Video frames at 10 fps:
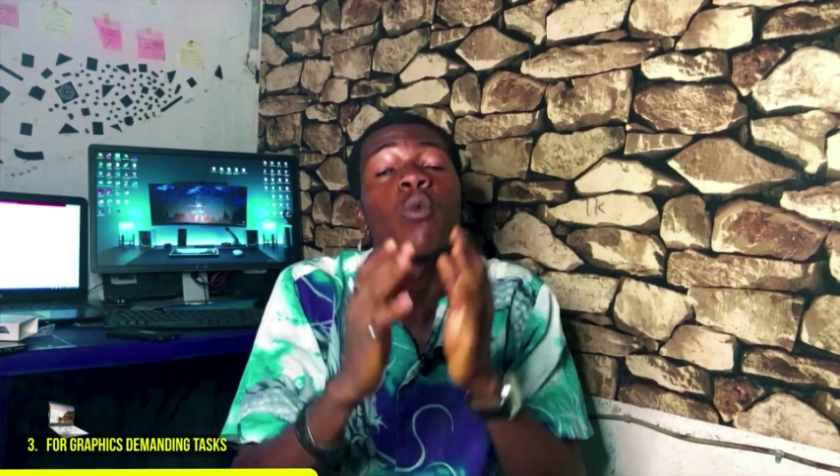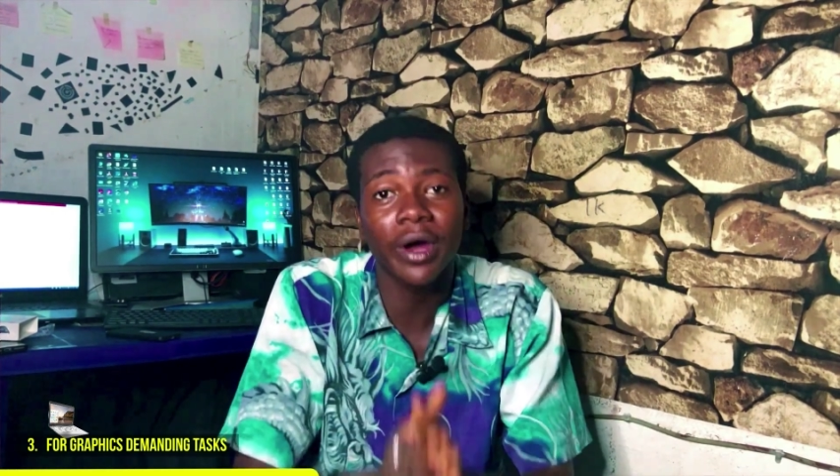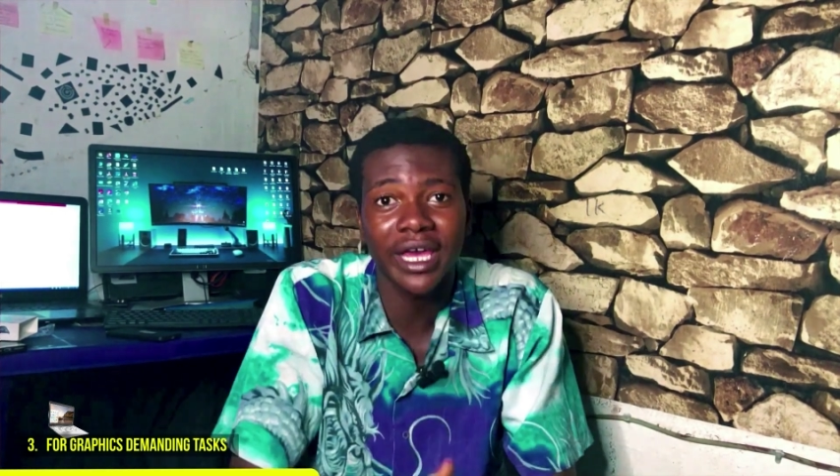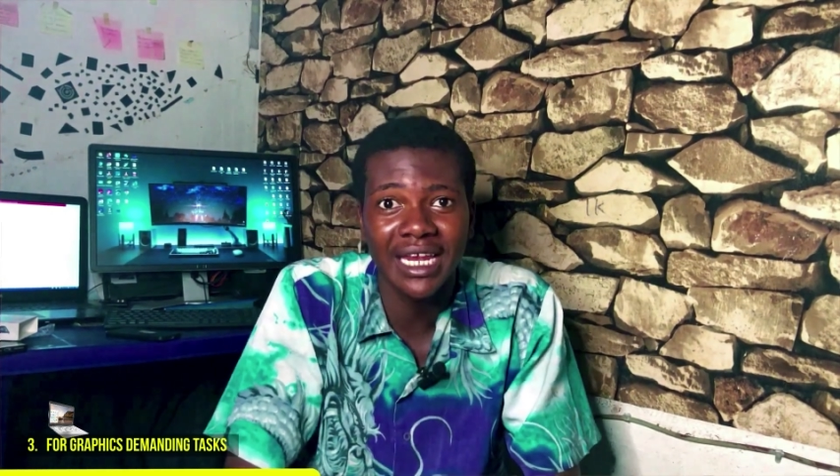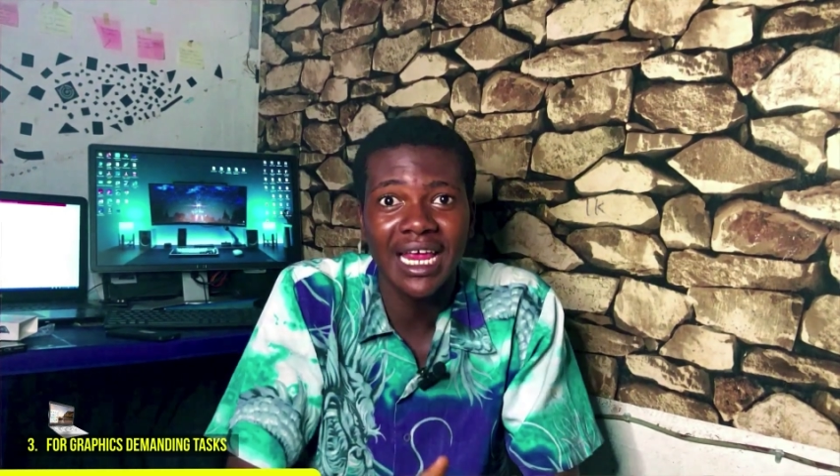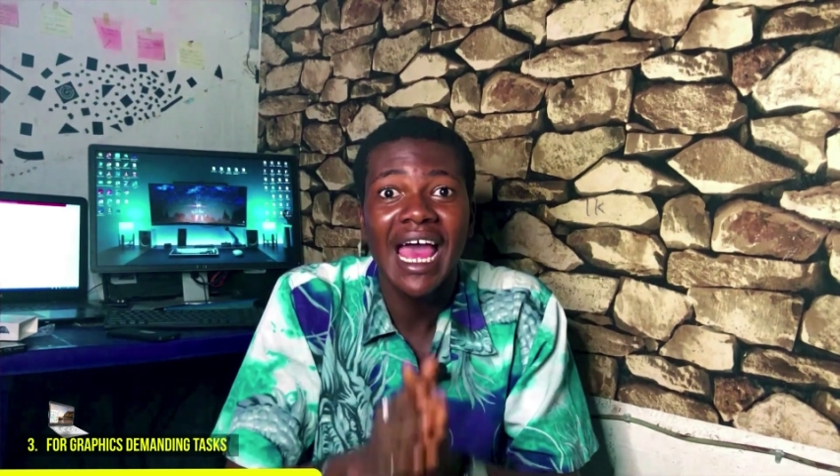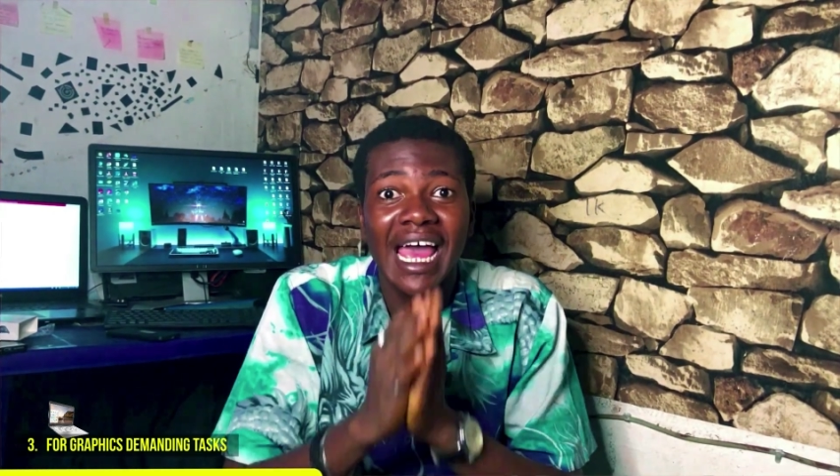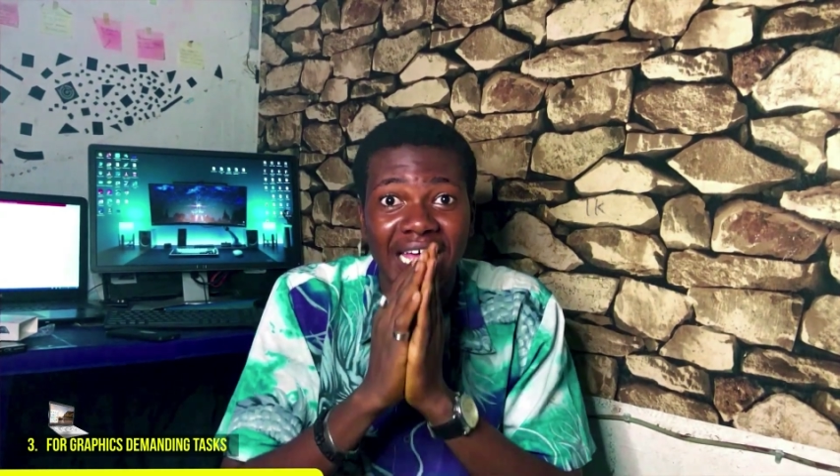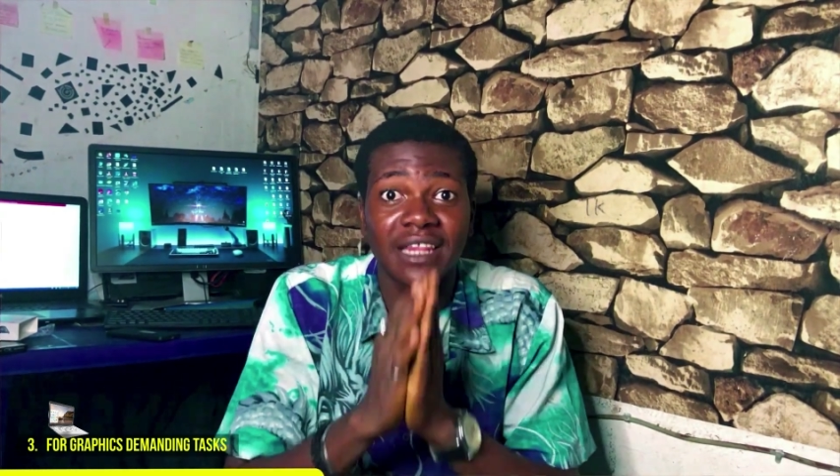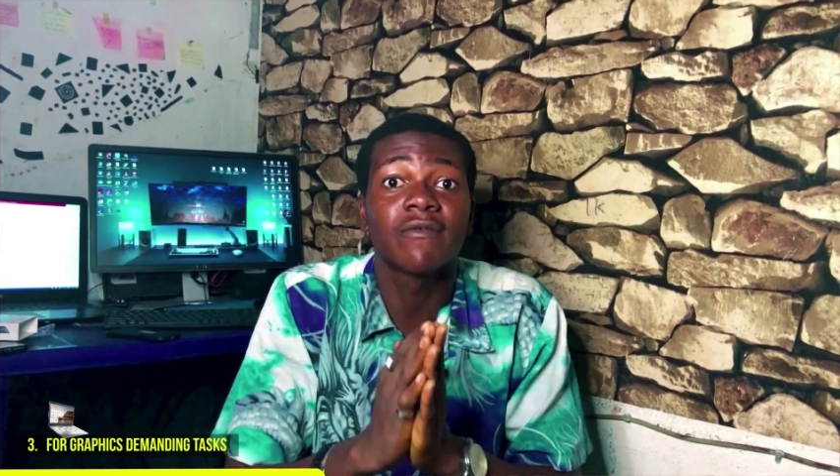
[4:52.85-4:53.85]
working
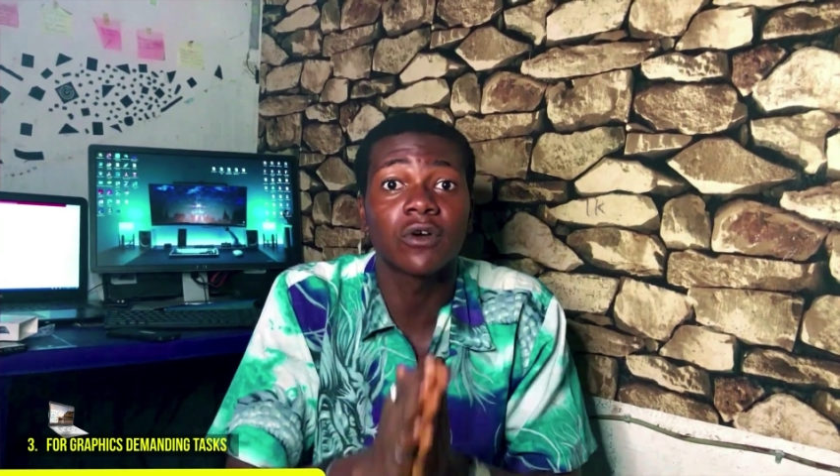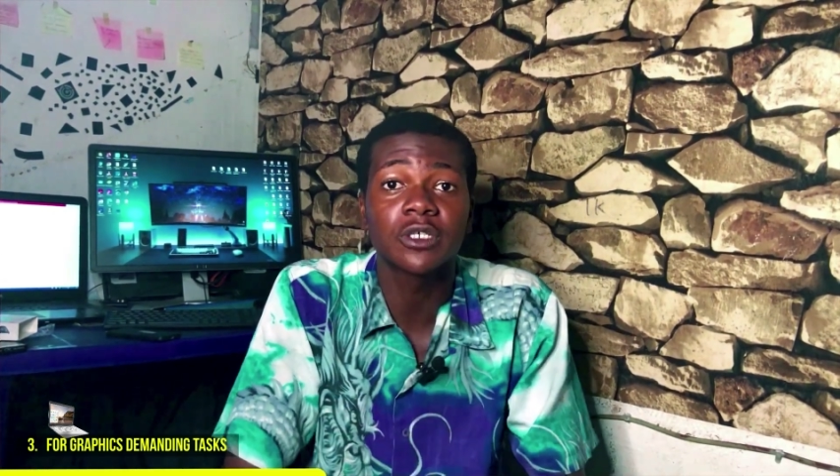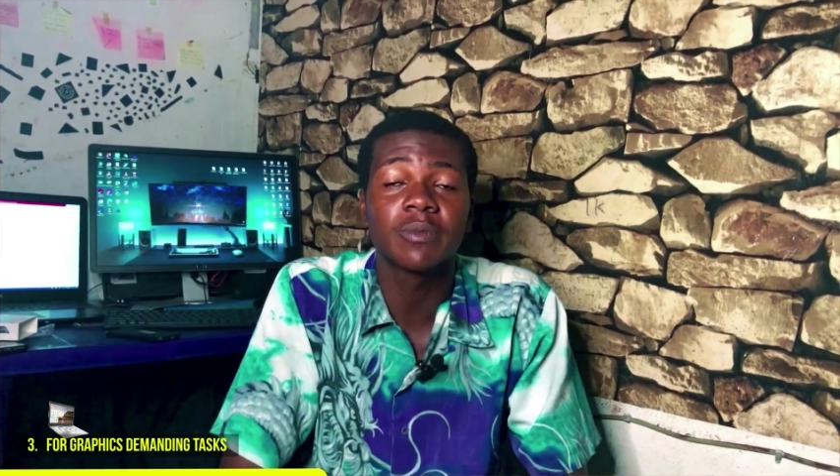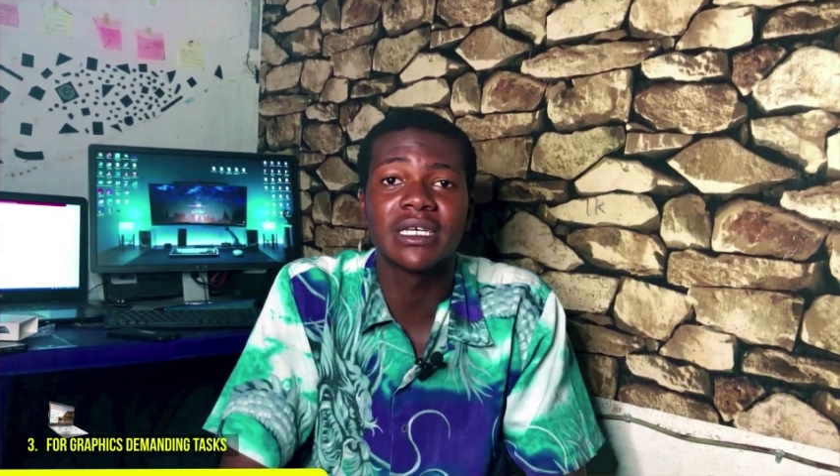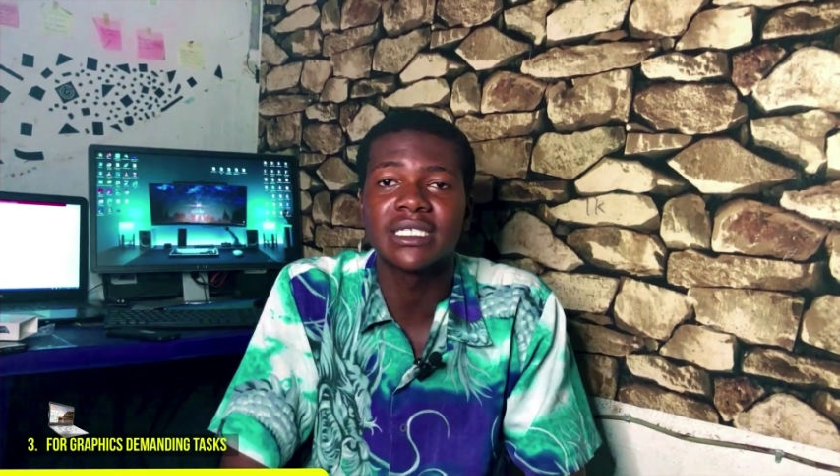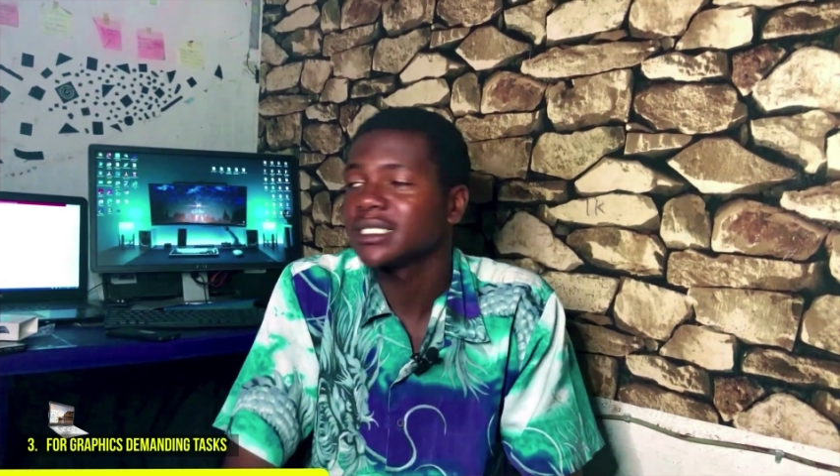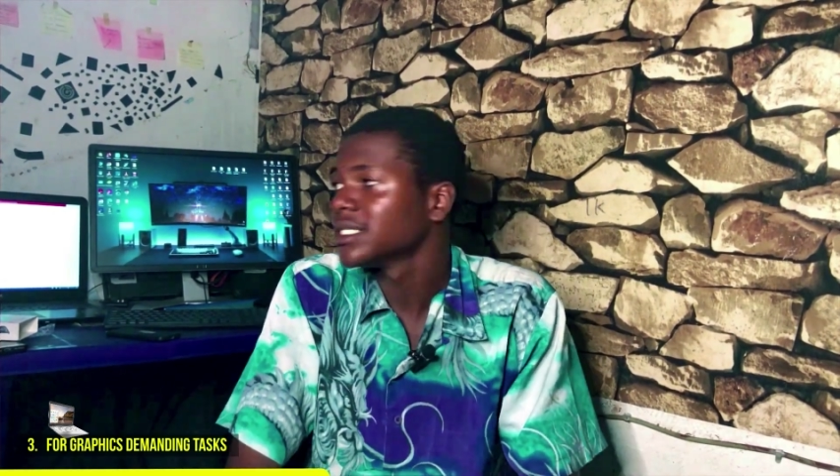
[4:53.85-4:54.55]
in the first place.